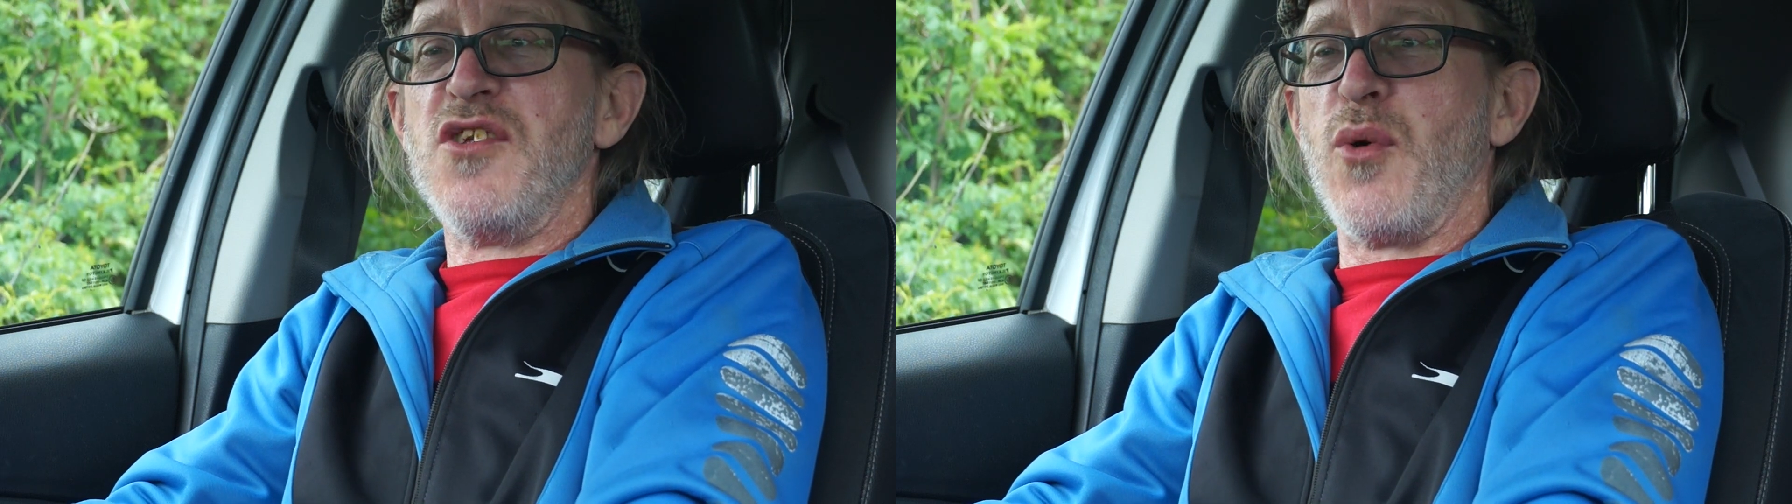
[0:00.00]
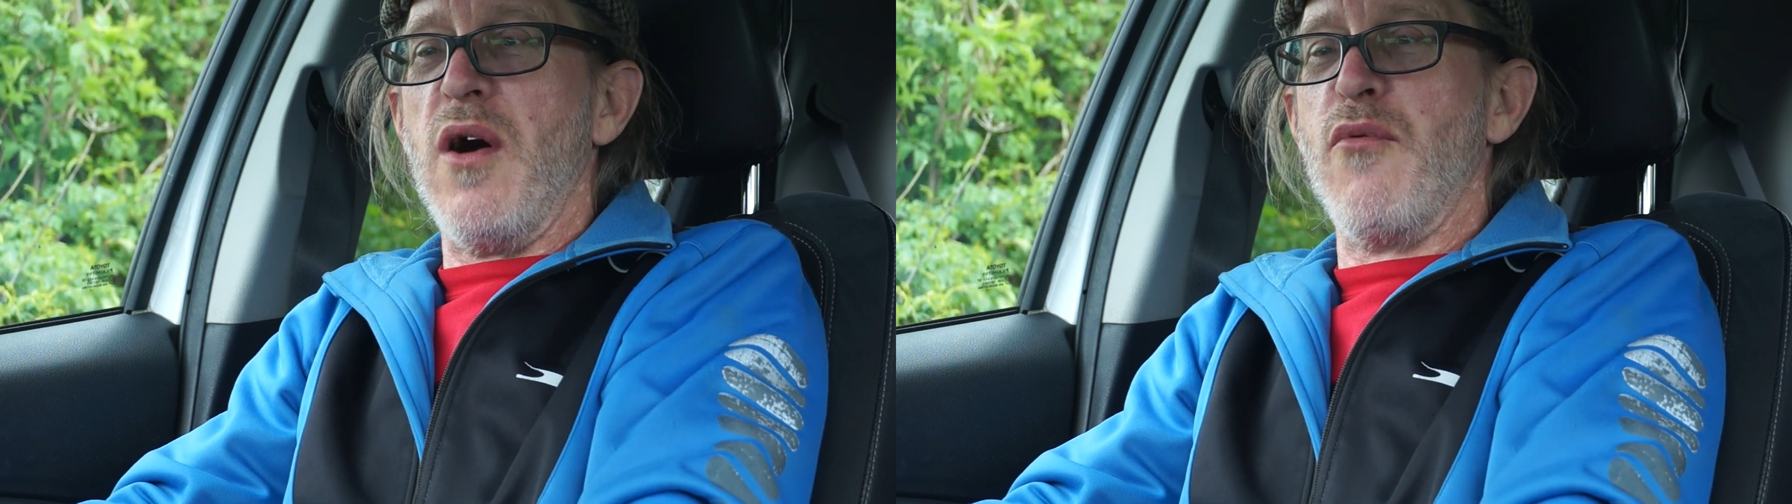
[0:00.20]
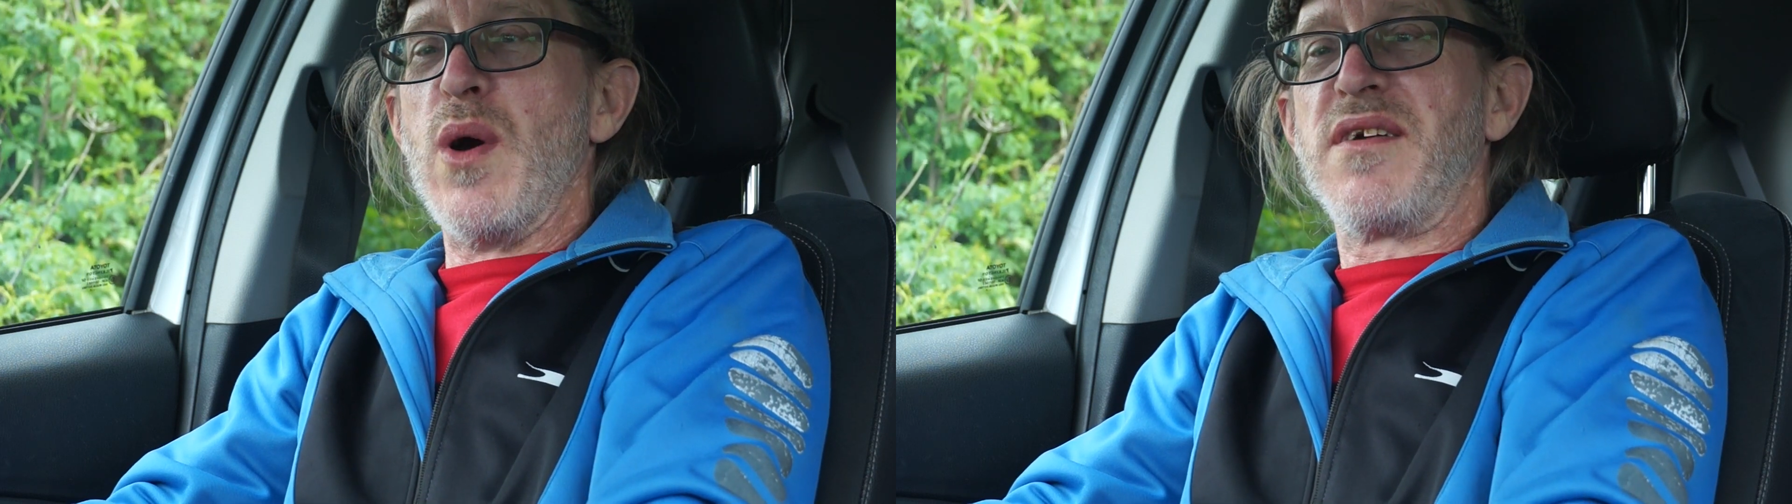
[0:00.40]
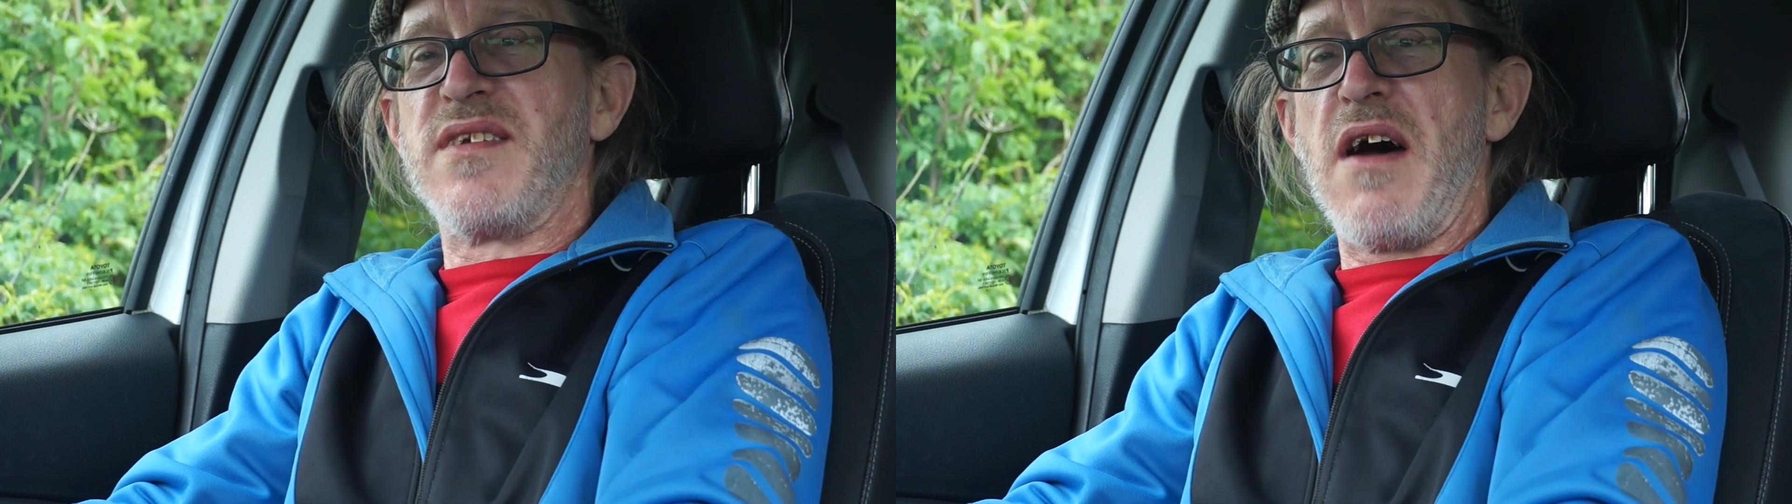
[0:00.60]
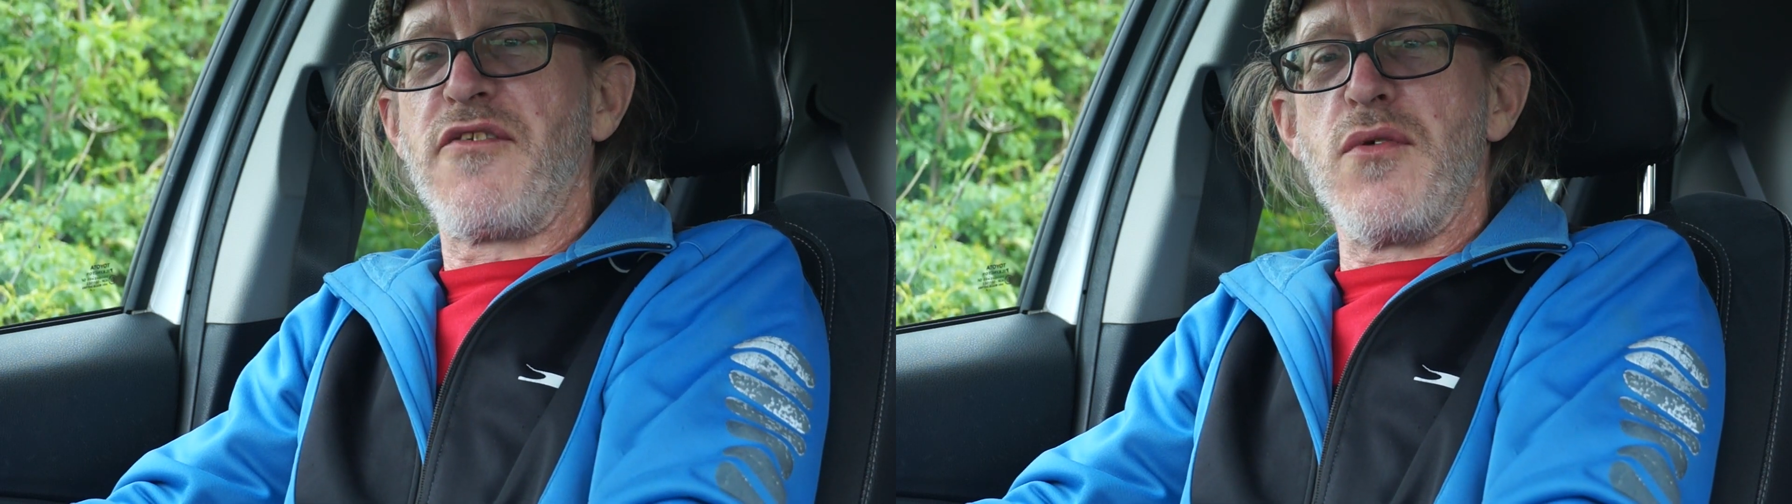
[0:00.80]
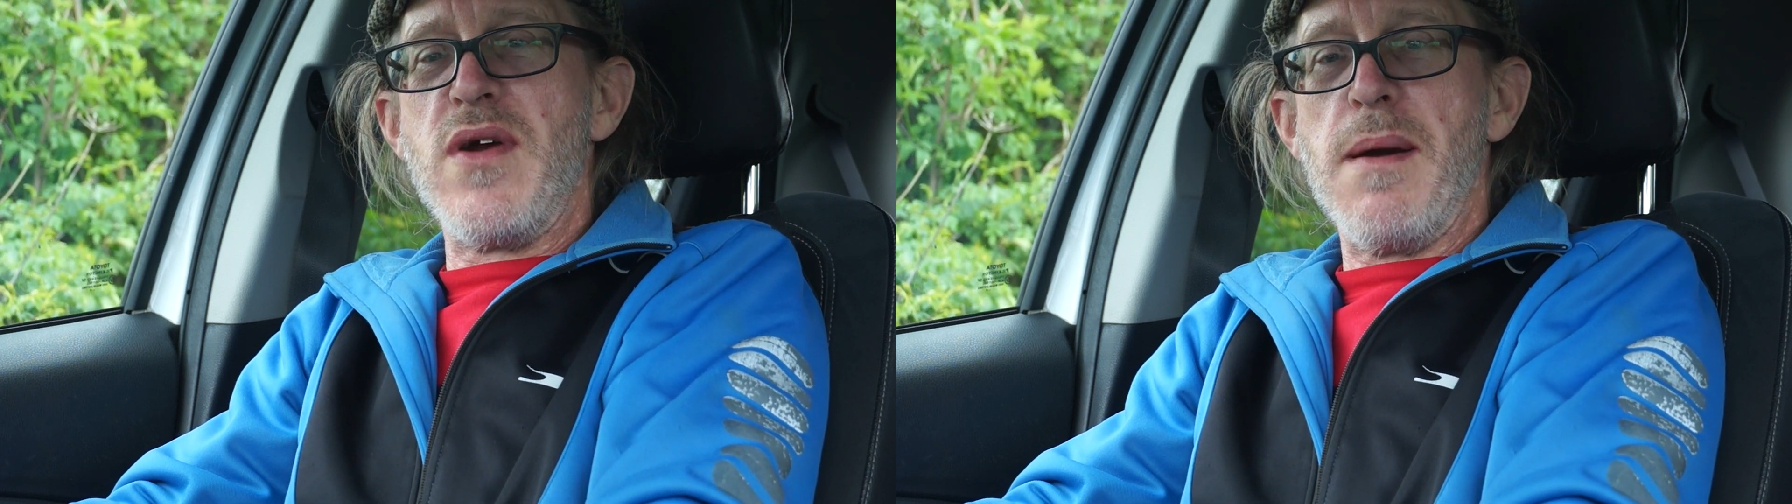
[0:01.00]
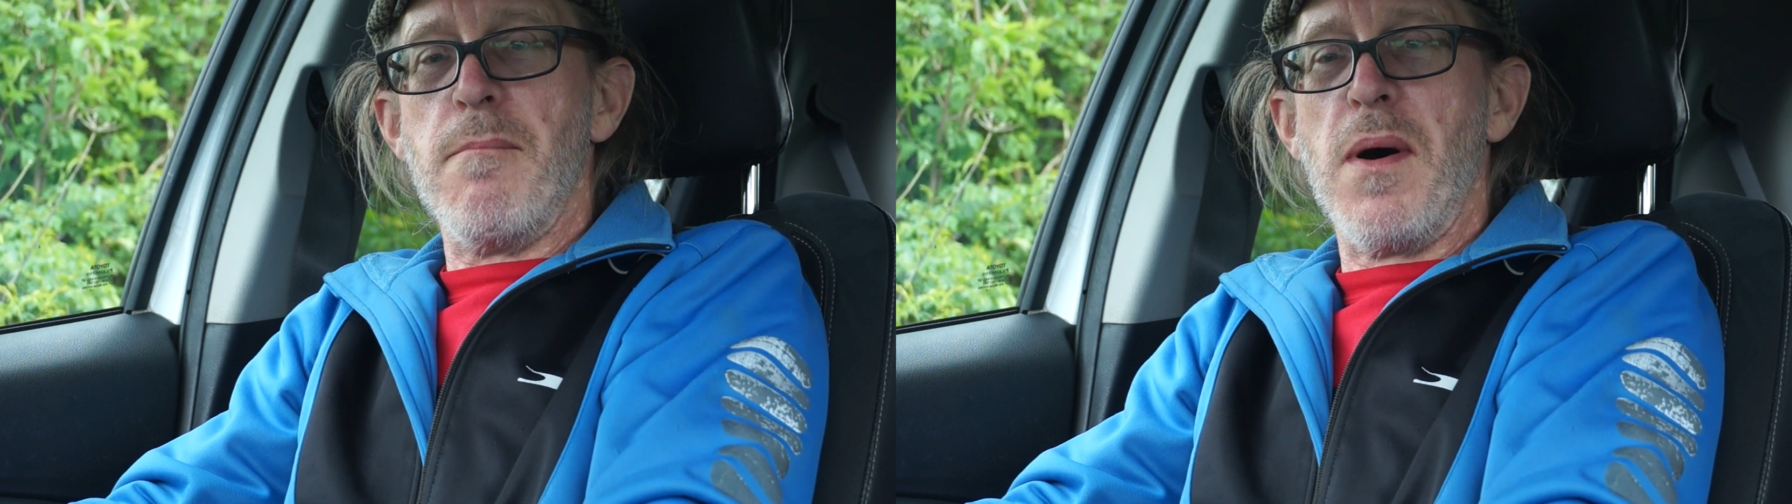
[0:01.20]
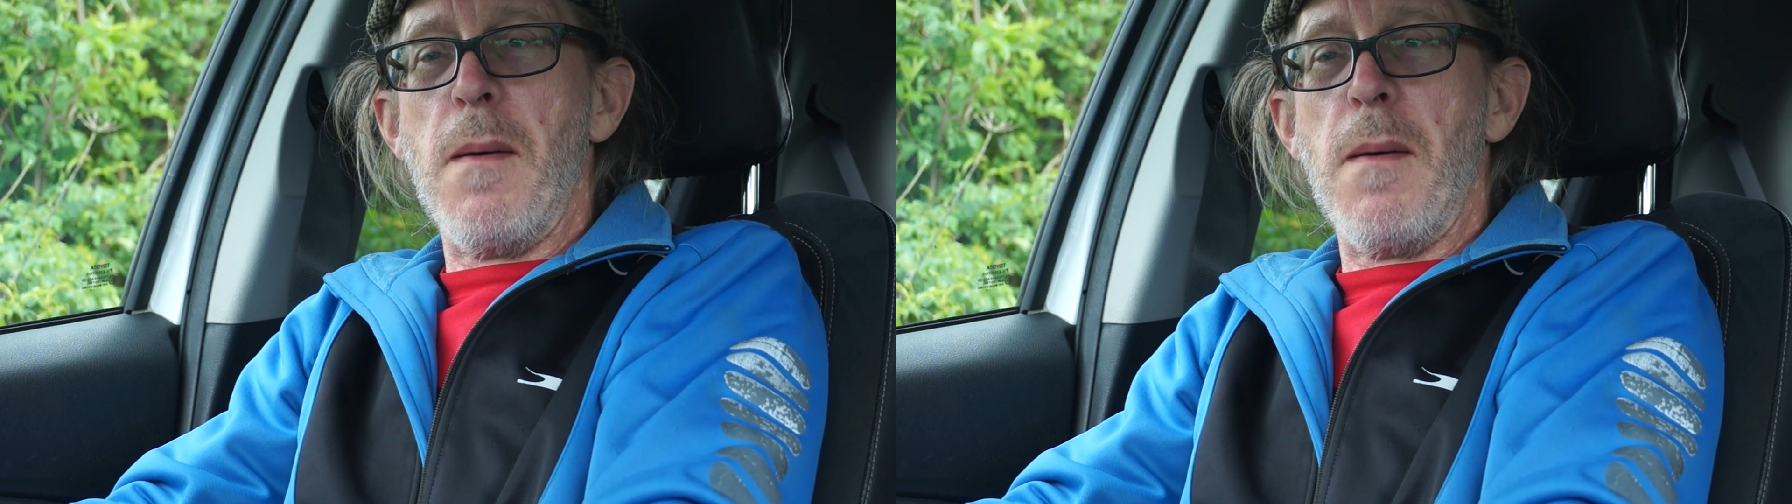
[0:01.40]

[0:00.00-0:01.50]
12 weeks after it.